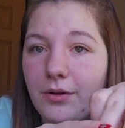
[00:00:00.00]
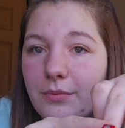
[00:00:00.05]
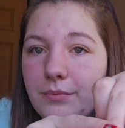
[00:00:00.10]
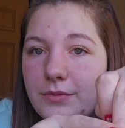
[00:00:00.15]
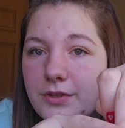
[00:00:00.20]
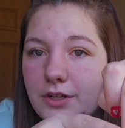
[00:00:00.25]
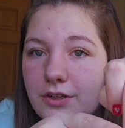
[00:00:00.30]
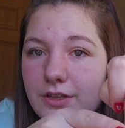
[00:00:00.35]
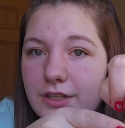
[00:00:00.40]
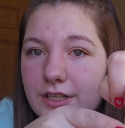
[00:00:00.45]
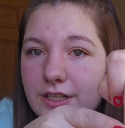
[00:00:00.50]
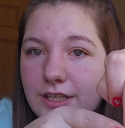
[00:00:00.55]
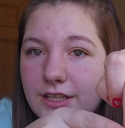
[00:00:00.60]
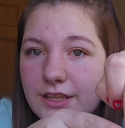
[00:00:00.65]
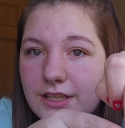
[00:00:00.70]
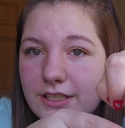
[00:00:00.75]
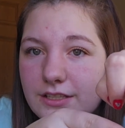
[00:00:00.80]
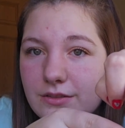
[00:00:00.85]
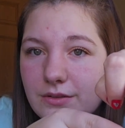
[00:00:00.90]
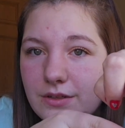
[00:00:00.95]
home. Don't look
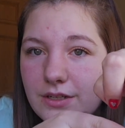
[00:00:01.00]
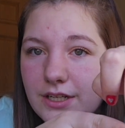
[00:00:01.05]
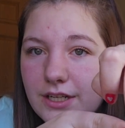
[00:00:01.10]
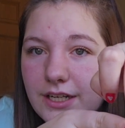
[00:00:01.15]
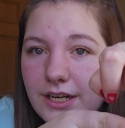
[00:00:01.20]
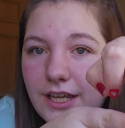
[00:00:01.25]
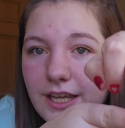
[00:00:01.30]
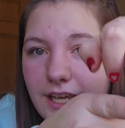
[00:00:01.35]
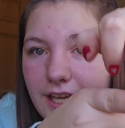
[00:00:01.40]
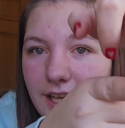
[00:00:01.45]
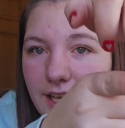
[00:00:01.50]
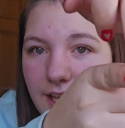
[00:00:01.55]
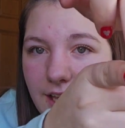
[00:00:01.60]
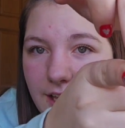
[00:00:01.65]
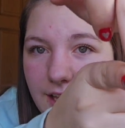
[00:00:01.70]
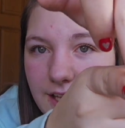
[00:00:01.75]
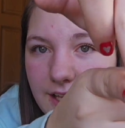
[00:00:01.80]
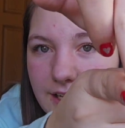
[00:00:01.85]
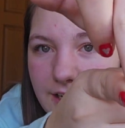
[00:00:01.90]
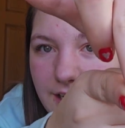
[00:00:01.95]
at this one.
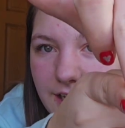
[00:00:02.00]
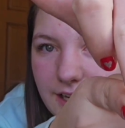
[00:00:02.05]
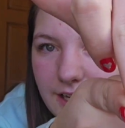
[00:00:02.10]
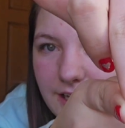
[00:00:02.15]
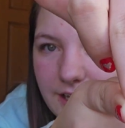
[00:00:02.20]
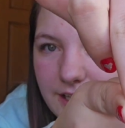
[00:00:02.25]
It